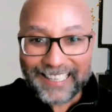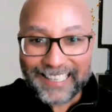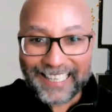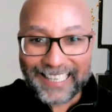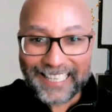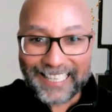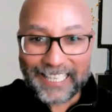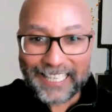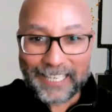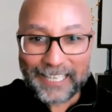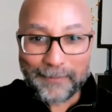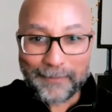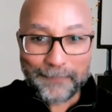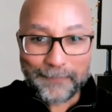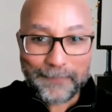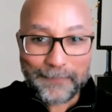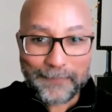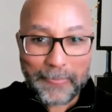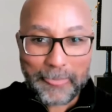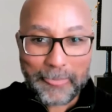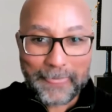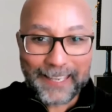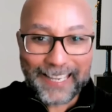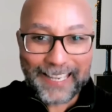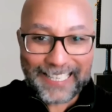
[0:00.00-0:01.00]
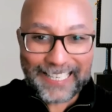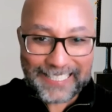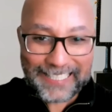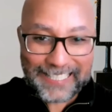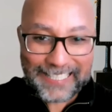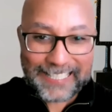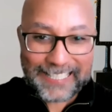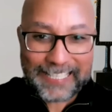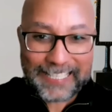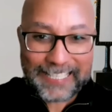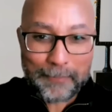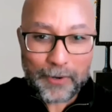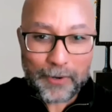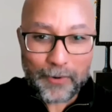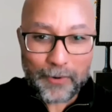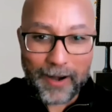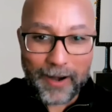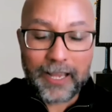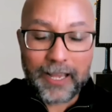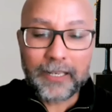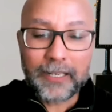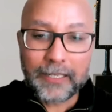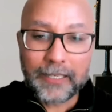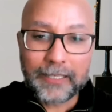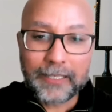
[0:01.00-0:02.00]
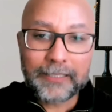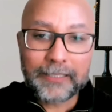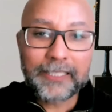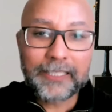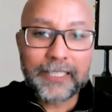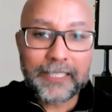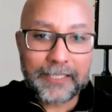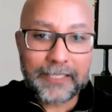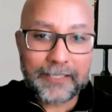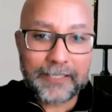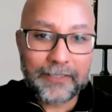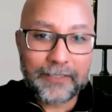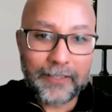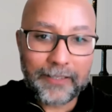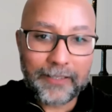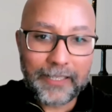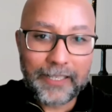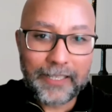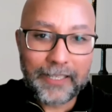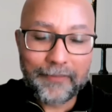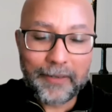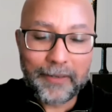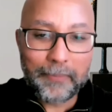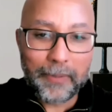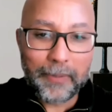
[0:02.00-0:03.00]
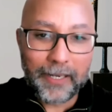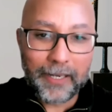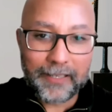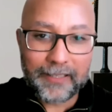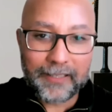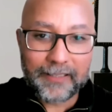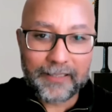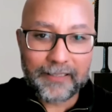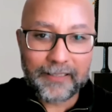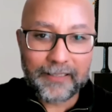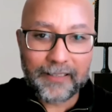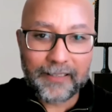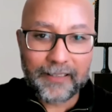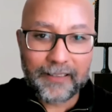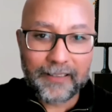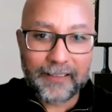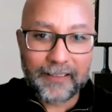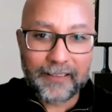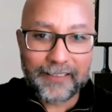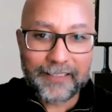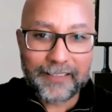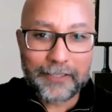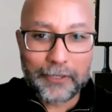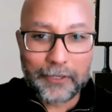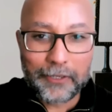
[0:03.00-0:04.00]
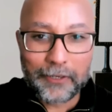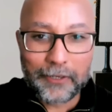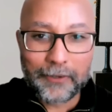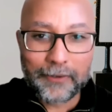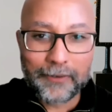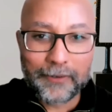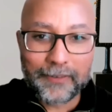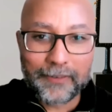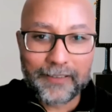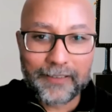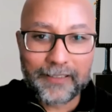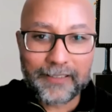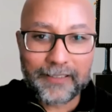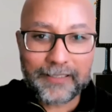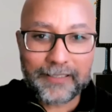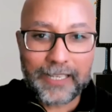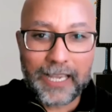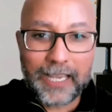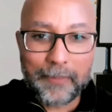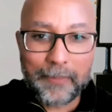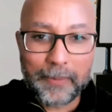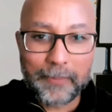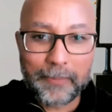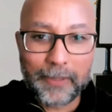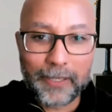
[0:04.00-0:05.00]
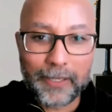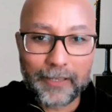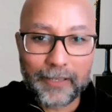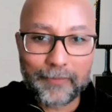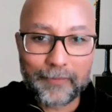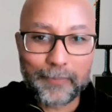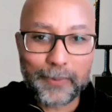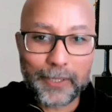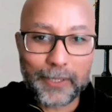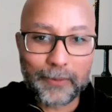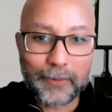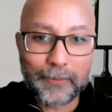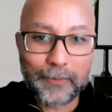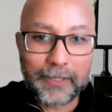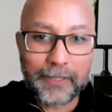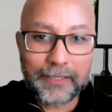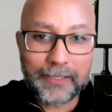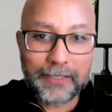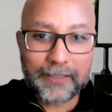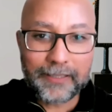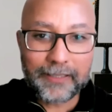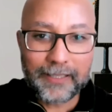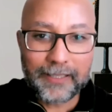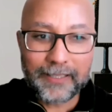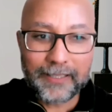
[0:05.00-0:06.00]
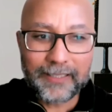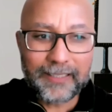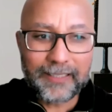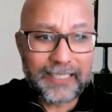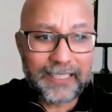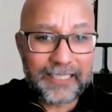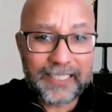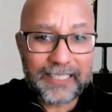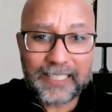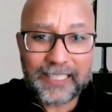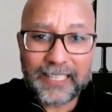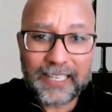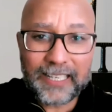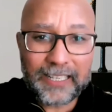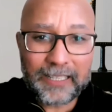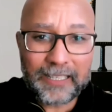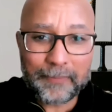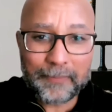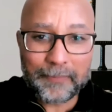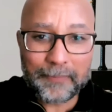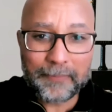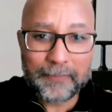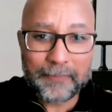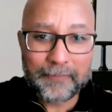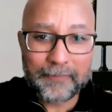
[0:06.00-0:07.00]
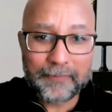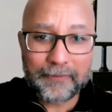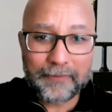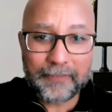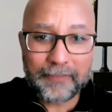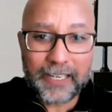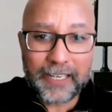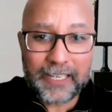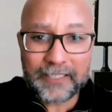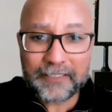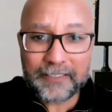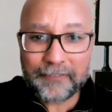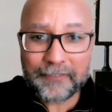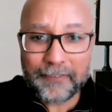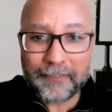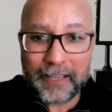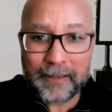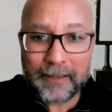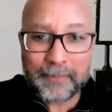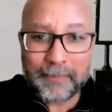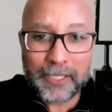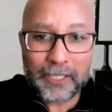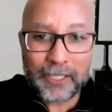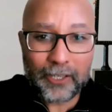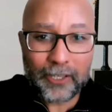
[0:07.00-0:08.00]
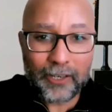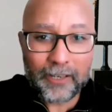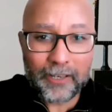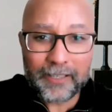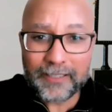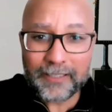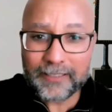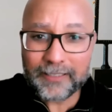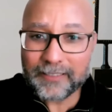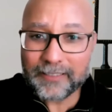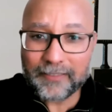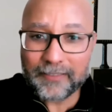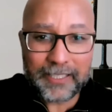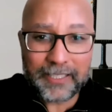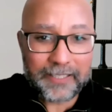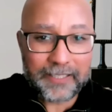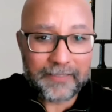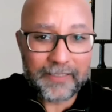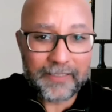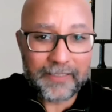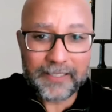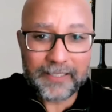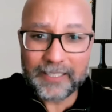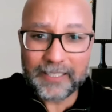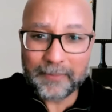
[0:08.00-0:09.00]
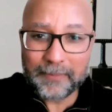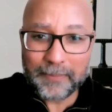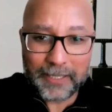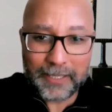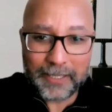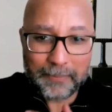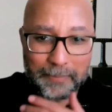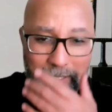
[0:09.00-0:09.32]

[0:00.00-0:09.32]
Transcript: and summarize, and yes, not everybody, is capable of putting words together. Get help. Friends, family, colleagues, the rest of the team in the